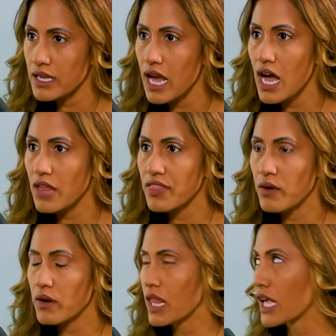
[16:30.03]
Yeah, they
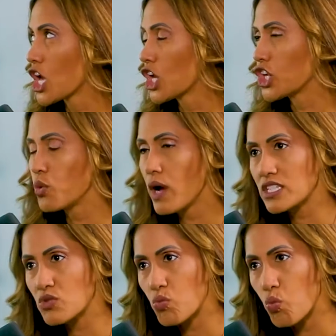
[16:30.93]
were like, you
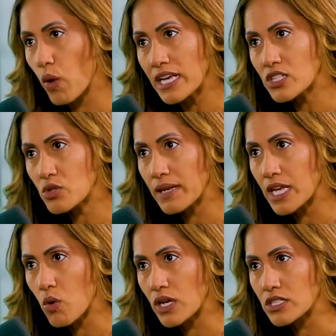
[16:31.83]
ask way too many
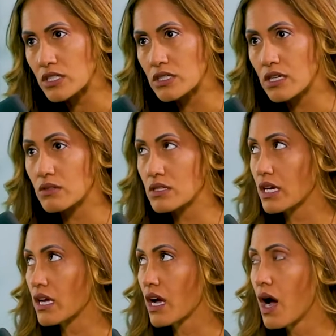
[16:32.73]
questions. I was
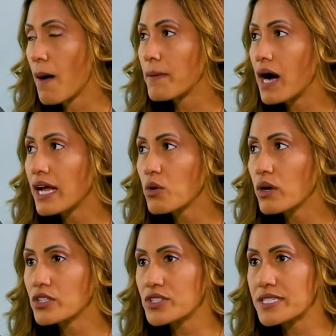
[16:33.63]
like, well, I don't
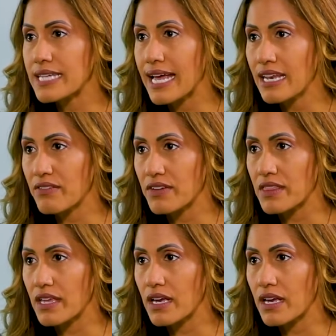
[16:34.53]
understand everything.